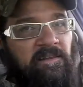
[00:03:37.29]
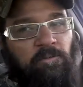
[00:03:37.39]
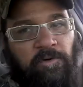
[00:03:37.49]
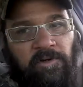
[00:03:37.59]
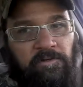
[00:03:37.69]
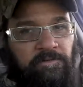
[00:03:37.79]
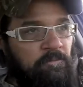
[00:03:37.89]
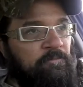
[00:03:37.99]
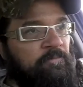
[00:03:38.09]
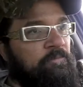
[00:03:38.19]
that we're
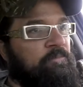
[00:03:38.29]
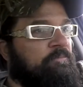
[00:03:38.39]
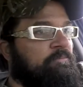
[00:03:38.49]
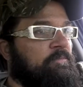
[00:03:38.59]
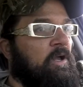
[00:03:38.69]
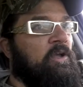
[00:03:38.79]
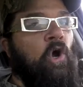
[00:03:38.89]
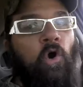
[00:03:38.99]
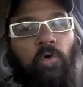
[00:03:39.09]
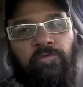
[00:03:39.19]
some
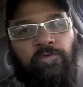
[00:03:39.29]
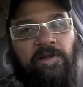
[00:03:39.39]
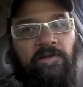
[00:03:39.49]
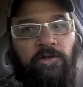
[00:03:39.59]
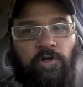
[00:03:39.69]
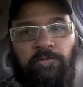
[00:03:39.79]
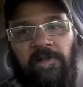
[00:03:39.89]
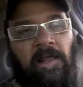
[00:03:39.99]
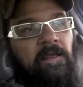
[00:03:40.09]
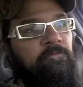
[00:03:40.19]
occult freak
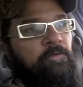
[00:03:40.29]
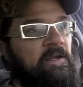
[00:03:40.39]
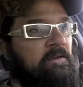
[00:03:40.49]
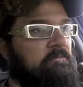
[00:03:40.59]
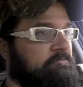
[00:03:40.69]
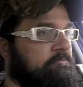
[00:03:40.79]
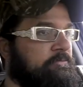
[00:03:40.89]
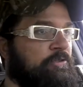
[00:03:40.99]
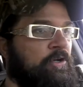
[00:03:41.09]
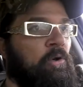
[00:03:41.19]
doomsday freak
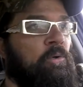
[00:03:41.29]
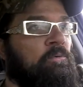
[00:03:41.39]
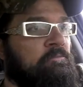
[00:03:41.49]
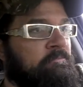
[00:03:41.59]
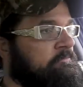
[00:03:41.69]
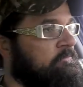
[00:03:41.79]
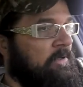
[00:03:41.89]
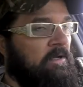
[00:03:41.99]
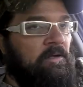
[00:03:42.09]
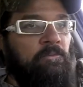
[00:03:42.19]
show.
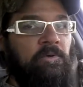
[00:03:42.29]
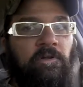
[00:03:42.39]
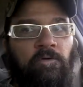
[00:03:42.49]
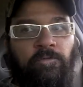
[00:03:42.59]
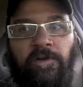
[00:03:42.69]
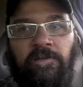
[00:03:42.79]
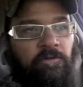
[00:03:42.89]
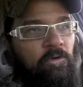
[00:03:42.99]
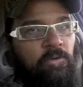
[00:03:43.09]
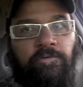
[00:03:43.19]
I don't want no freak
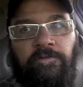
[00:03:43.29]
shows